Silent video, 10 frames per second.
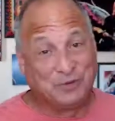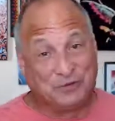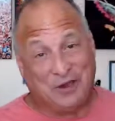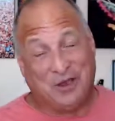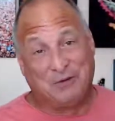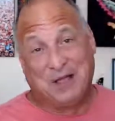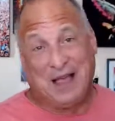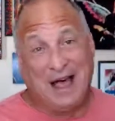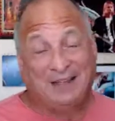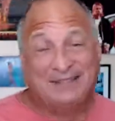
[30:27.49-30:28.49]
So
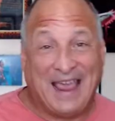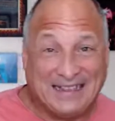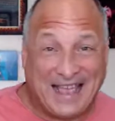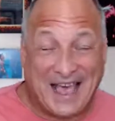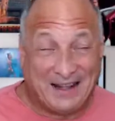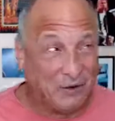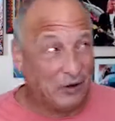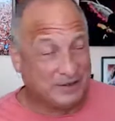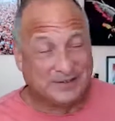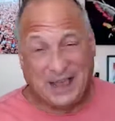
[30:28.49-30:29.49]
I'll take that
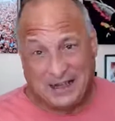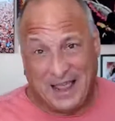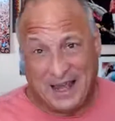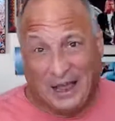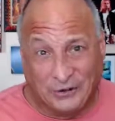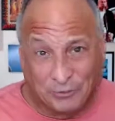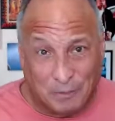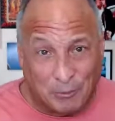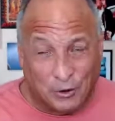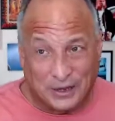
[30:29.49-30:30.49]
on a Sunday
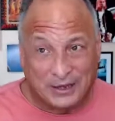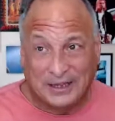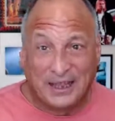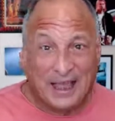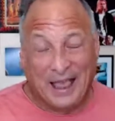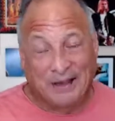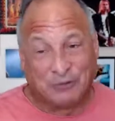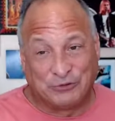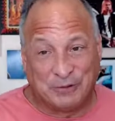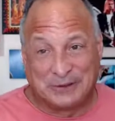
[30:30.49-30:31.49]
underreported, and
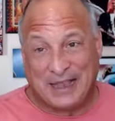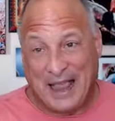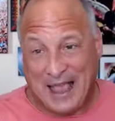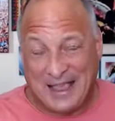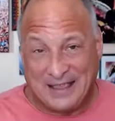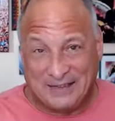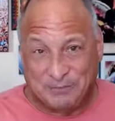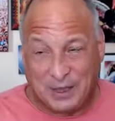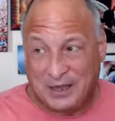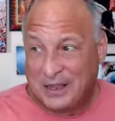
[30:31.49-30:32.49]
we'll see what today
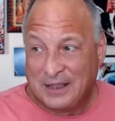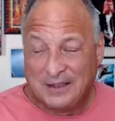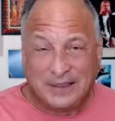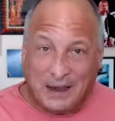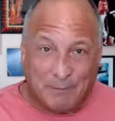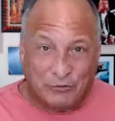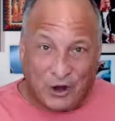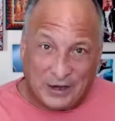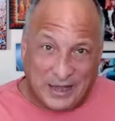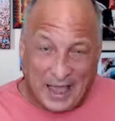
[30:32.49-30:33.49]
is, but the
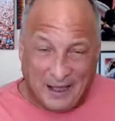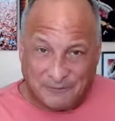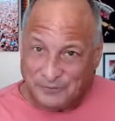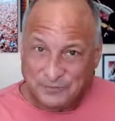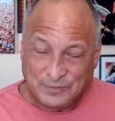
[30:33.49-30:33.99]
numbers are down.